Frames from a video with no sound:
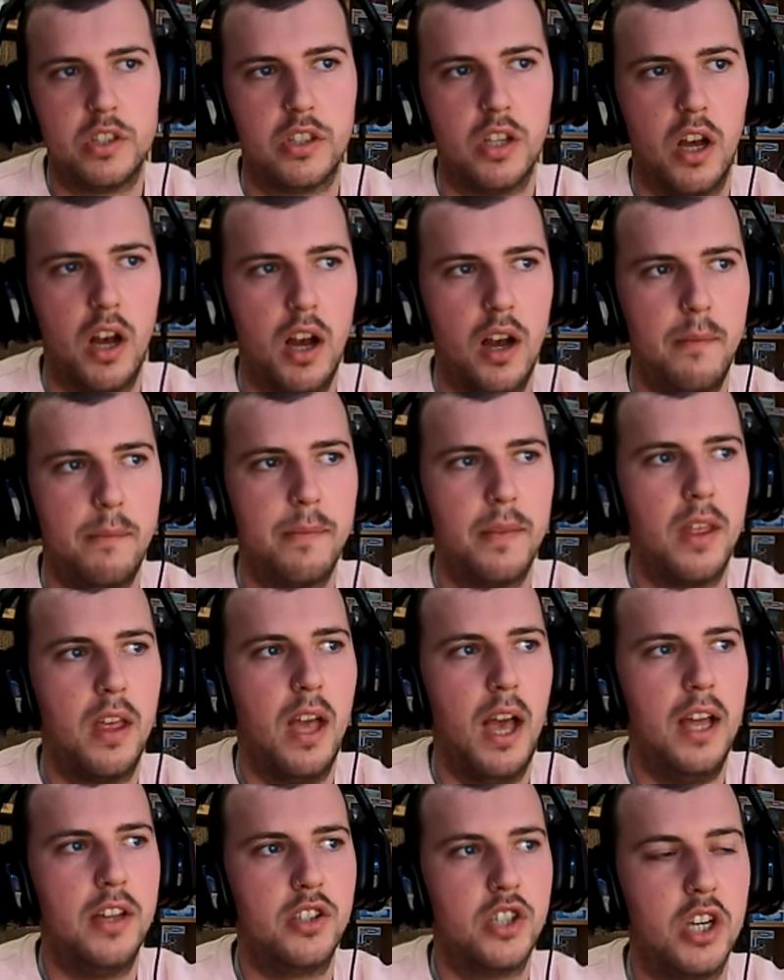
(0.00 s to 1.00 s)
start,
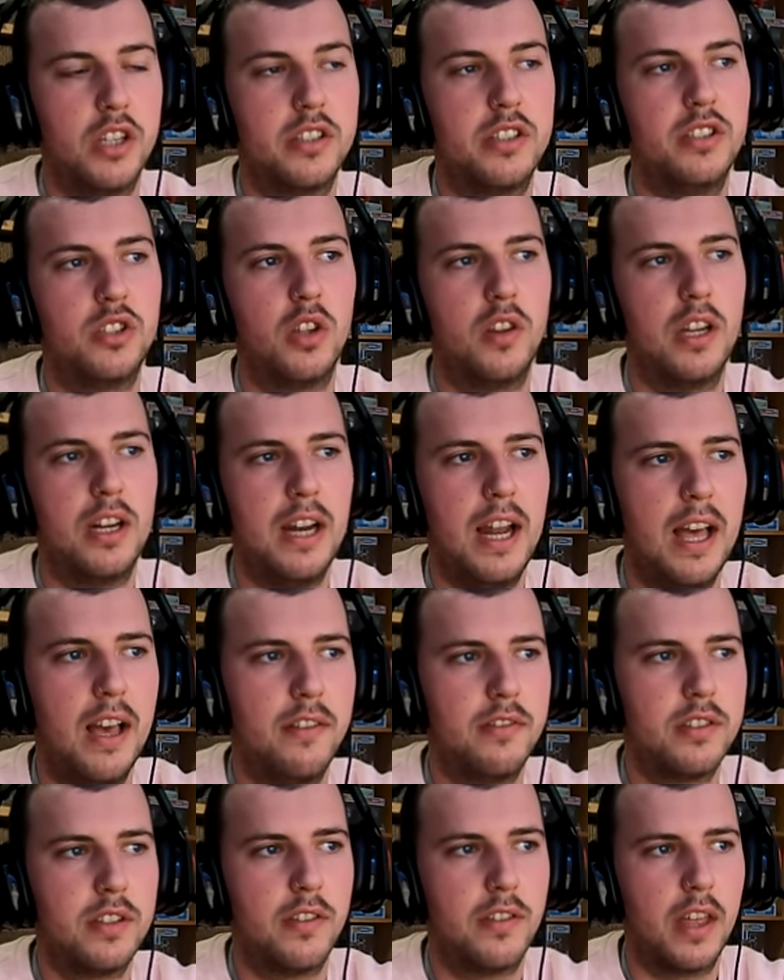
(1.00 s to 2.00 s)
and Justin's on the
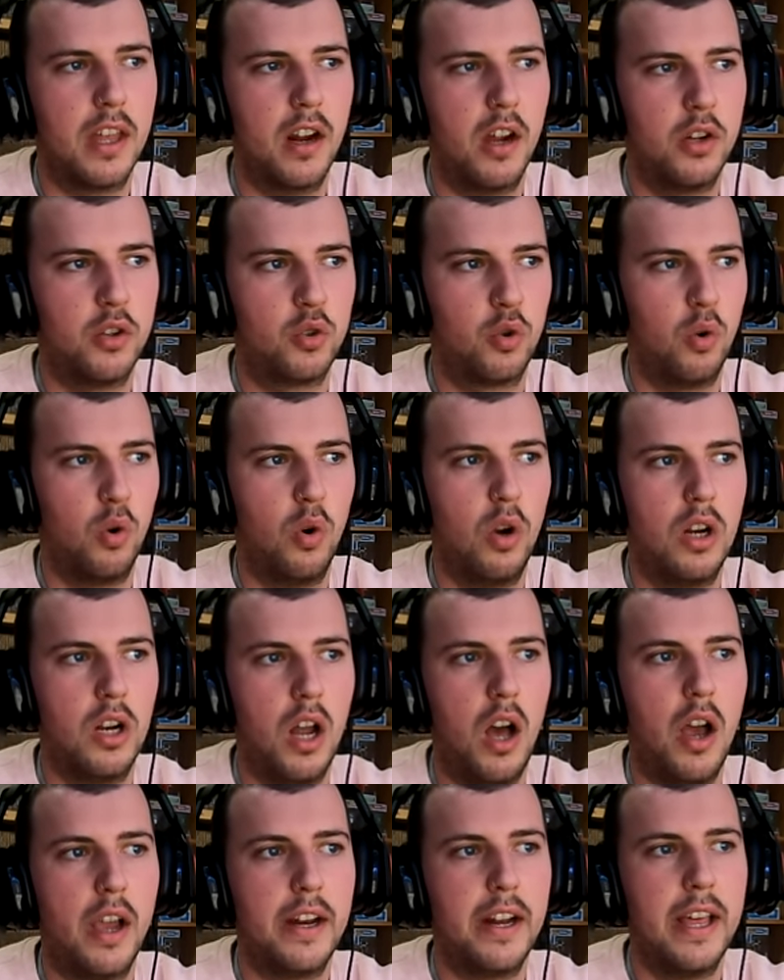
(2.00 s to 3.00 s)
left, then I draw a
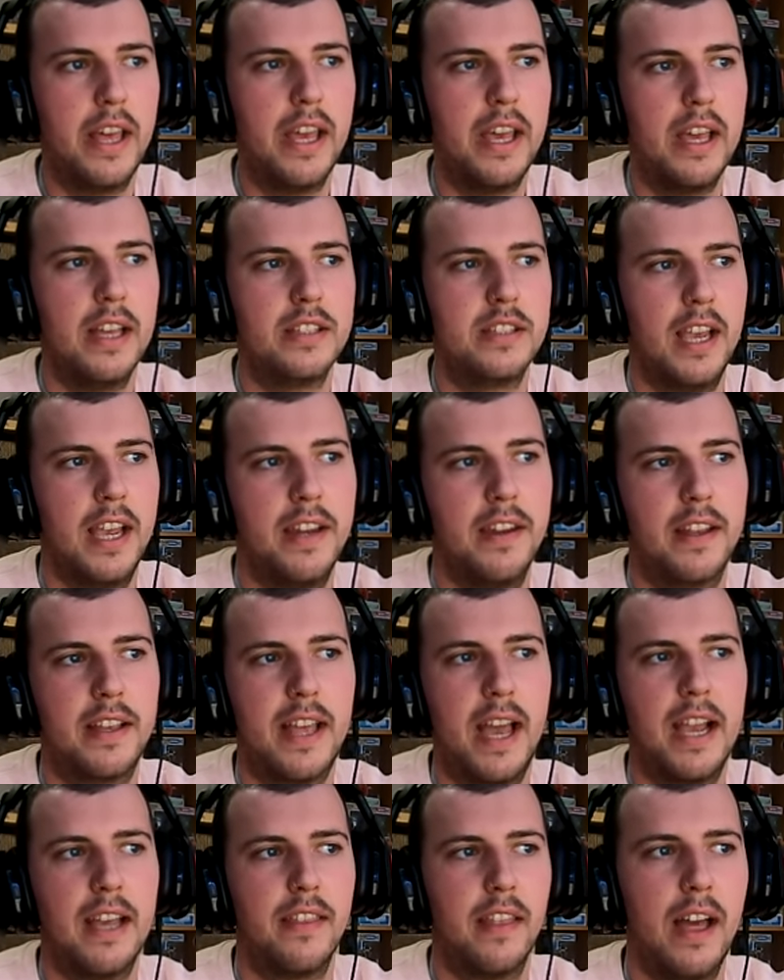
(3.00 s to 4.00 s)
line here to
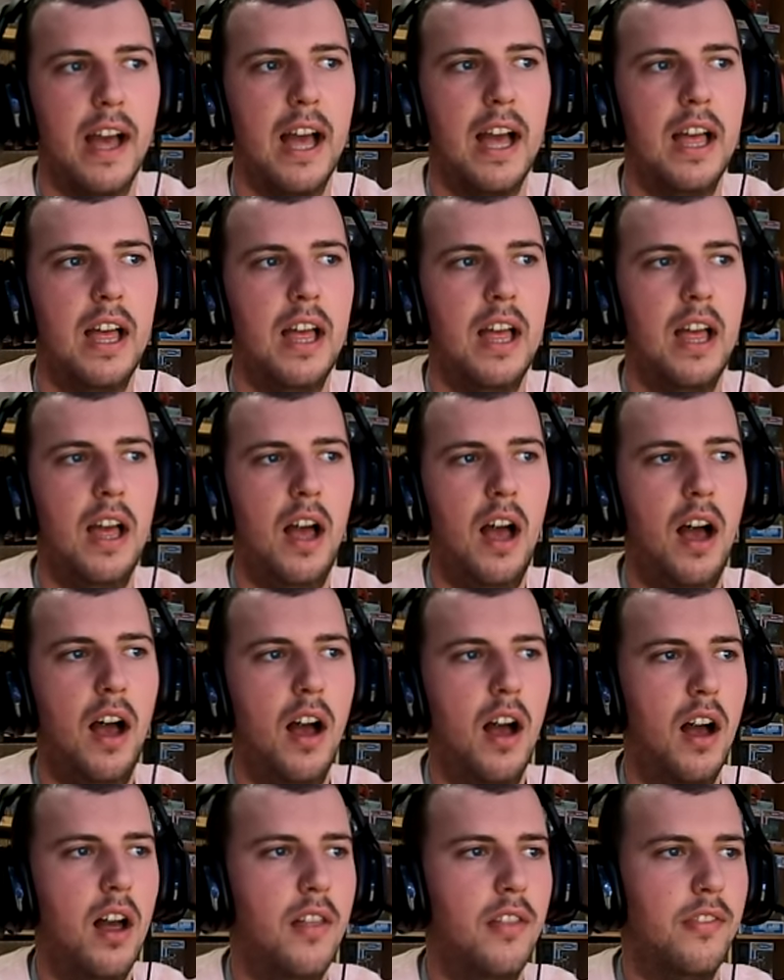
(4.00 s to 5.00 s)
indicate that
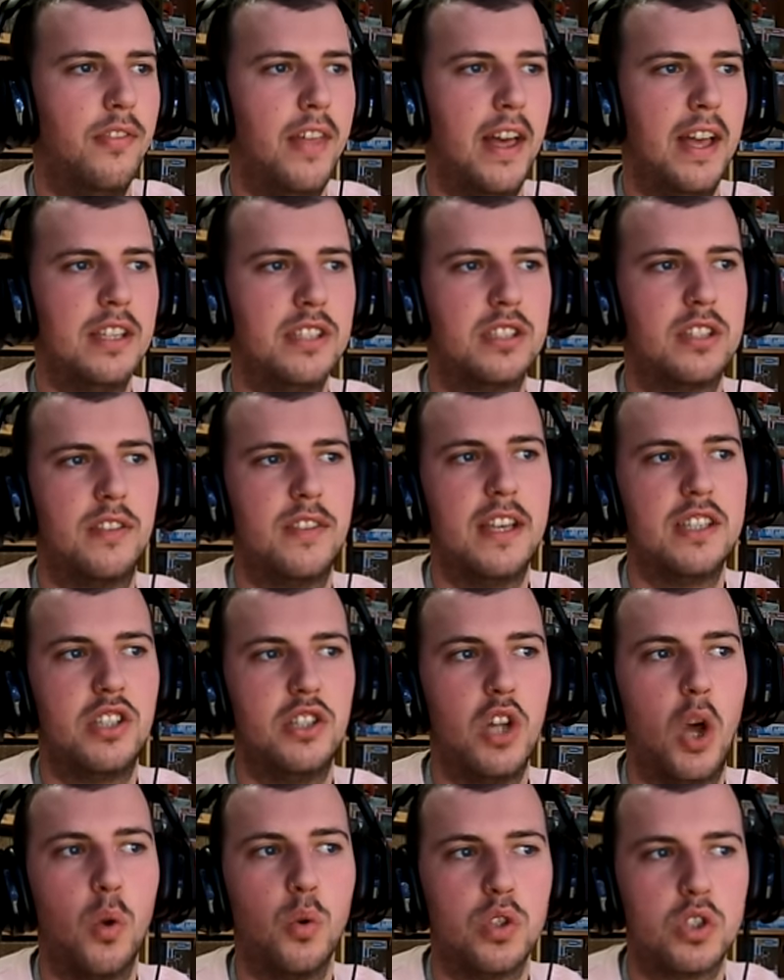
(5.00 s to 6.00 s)
uh, there's there's
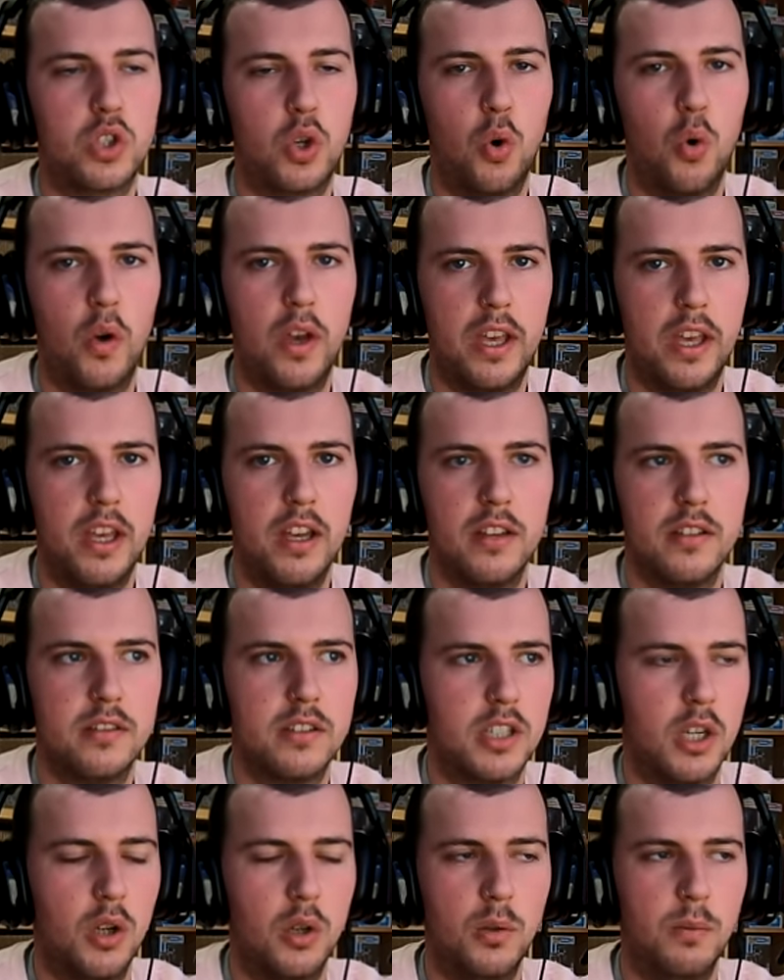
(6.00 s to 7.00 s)
no score here.
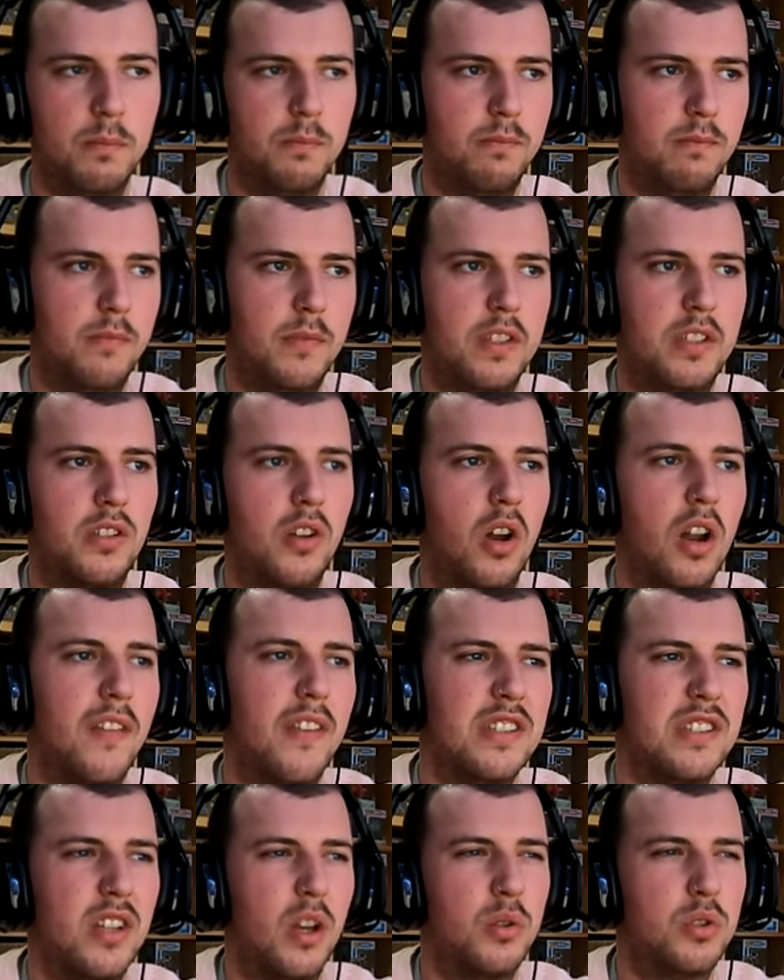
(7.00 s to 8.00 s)
So it's not like
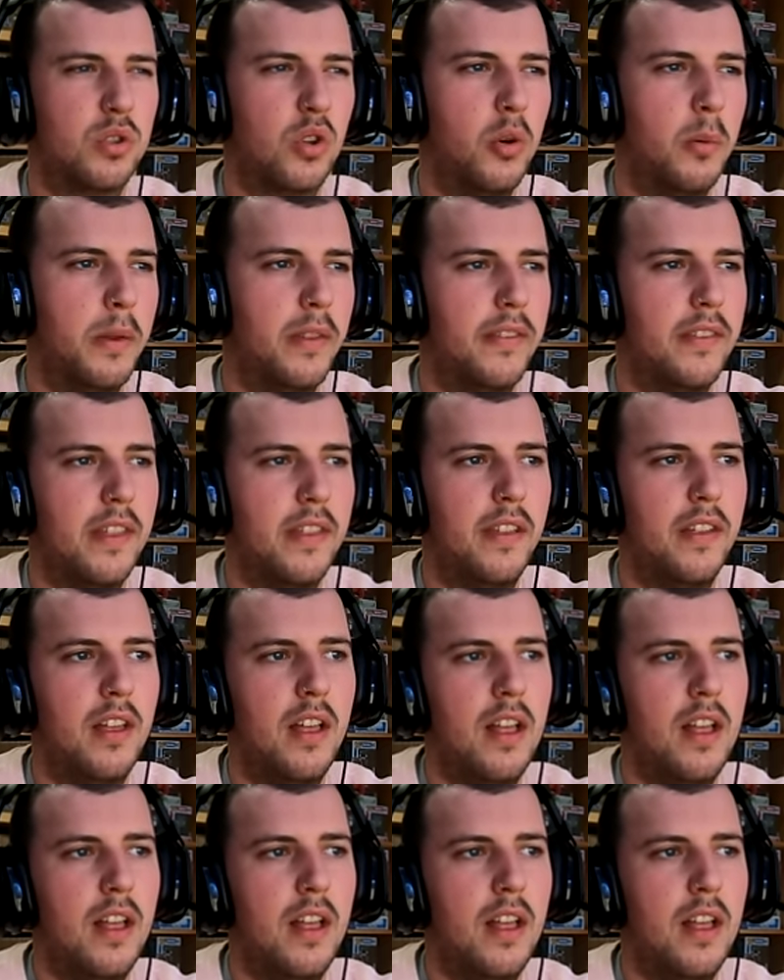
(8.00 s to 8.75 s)
there's no score, but th